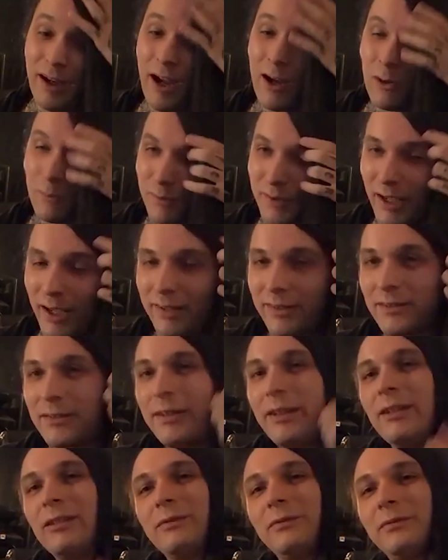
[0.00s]
Anup
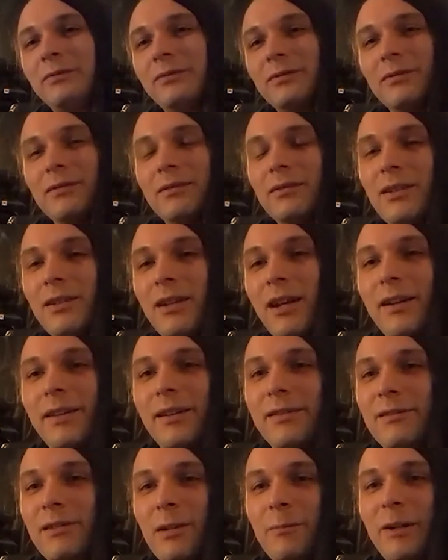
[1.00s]
Sastry, the
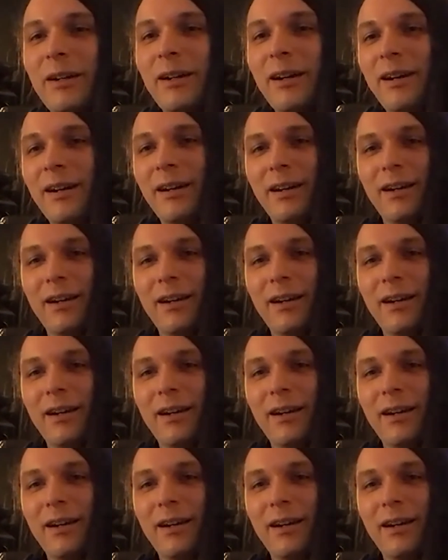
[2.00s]
drummer.